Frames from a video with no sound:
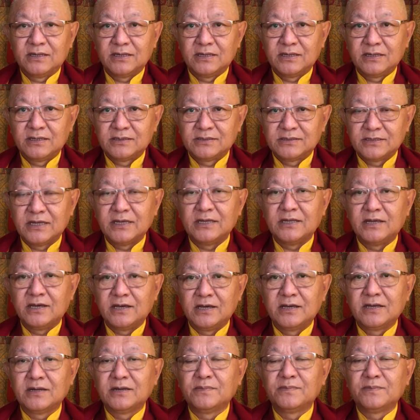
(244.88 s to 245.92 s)
seen
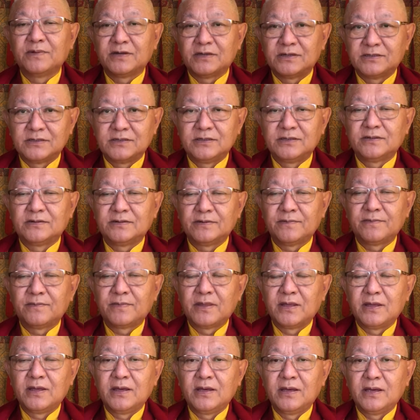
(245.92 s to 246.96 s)
here, but
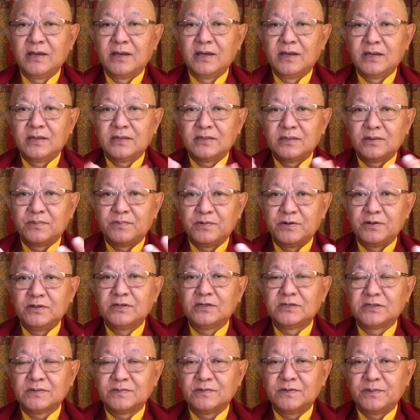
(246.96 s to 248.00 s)
the
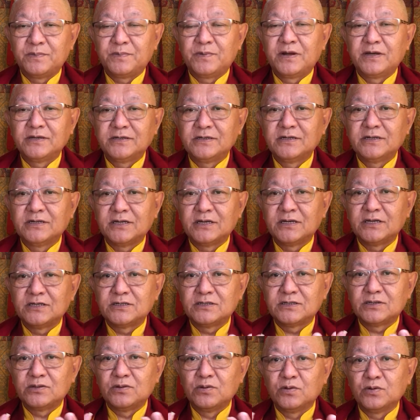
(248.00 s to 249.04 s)
Buddhas of the present
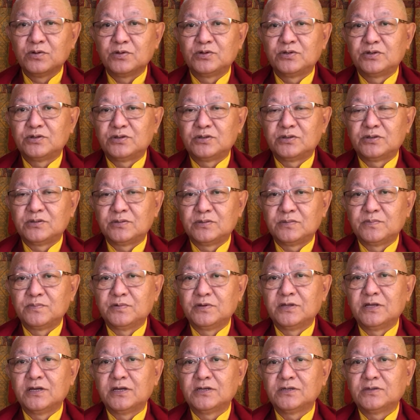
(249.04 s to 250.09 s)
is those
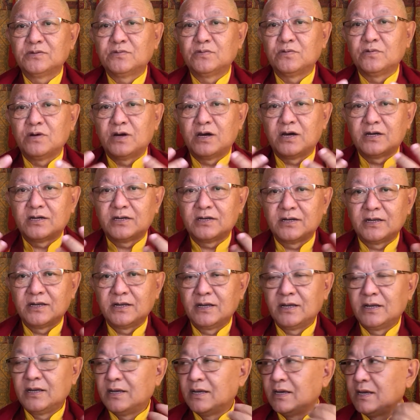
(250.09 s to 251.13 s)
Buddhas who are
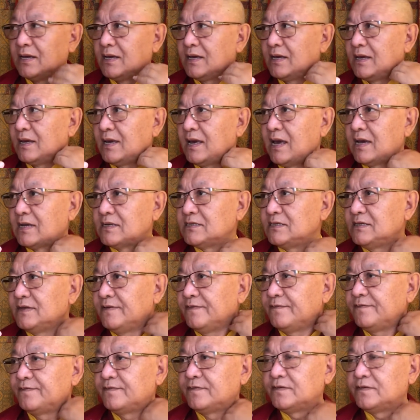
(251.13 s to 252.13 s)
active,